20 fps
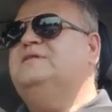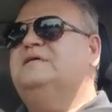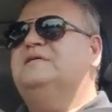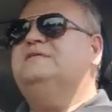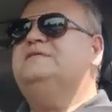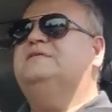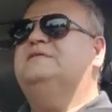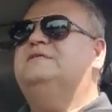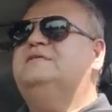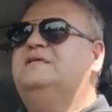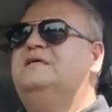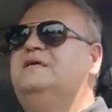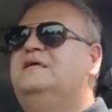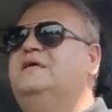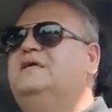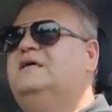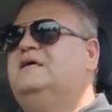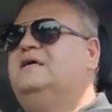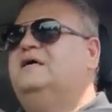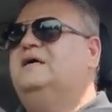this, and
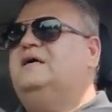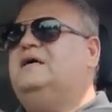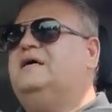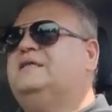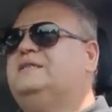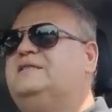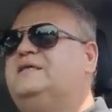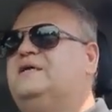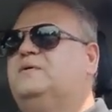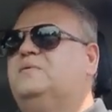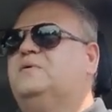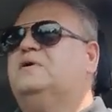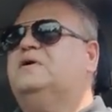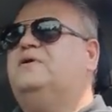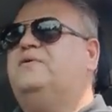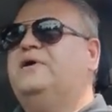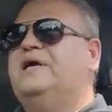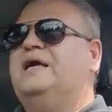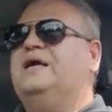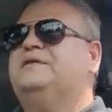I think we're
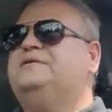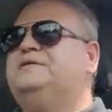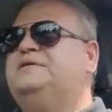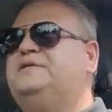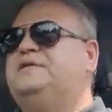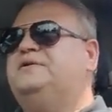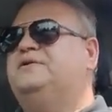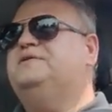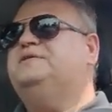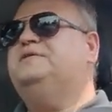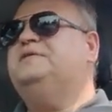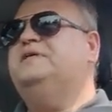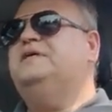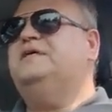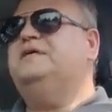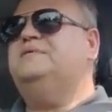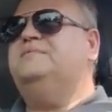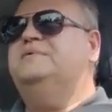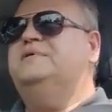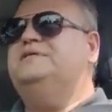going out to dinner
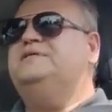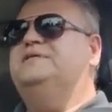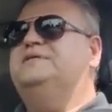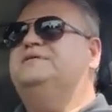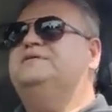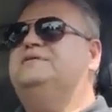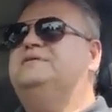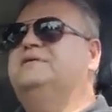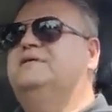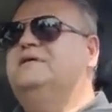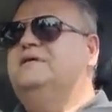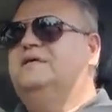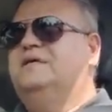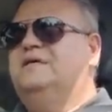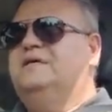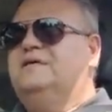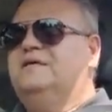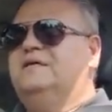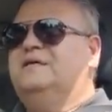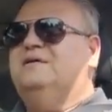tonight, which is
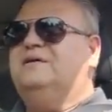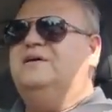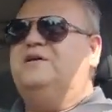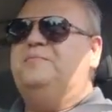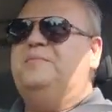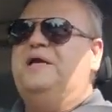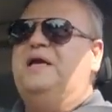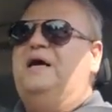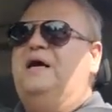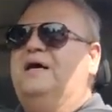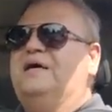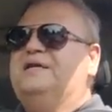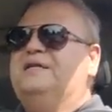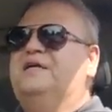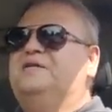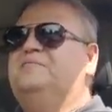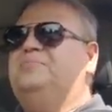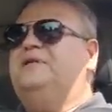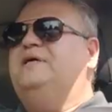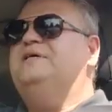going to be hot and
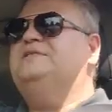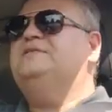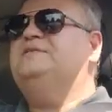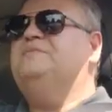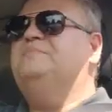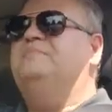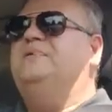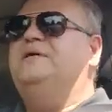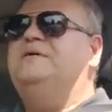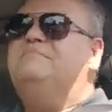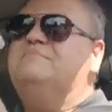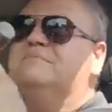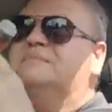unpleasant, but